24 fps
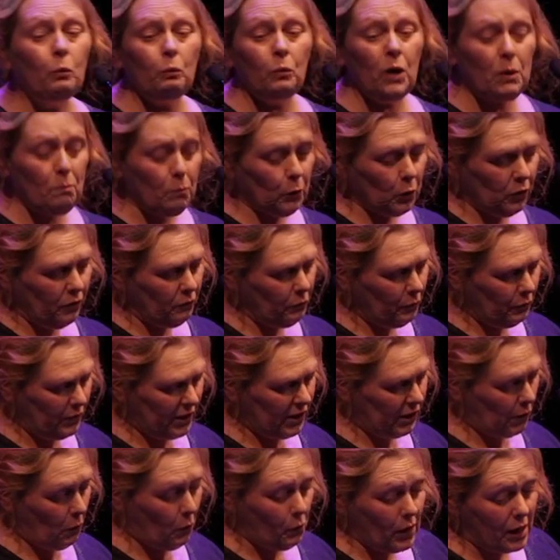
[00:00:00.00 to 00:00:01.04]
One more
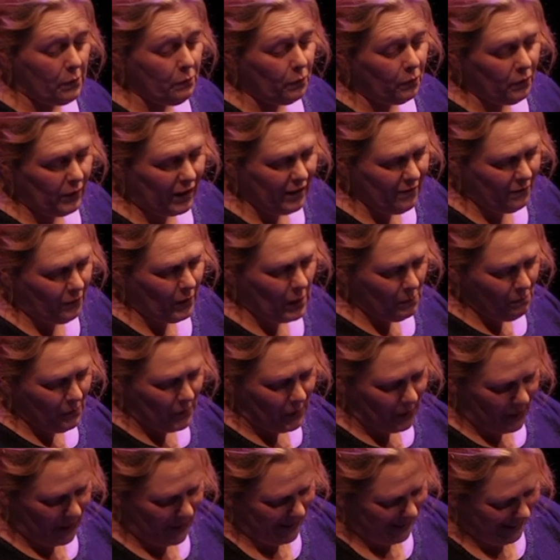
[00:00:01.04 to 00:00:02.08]

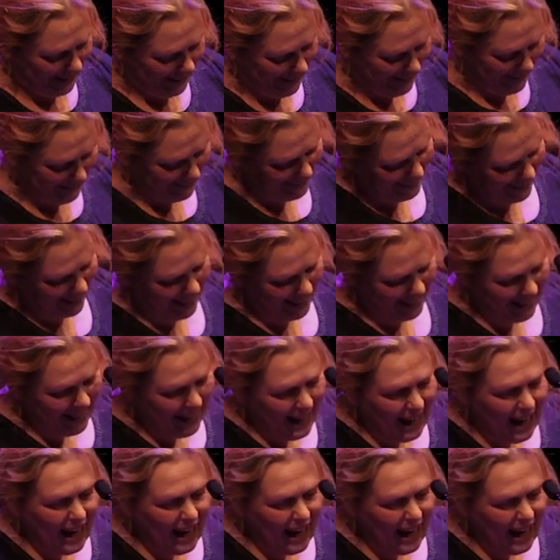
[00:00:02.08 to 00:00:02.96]
thing, okay.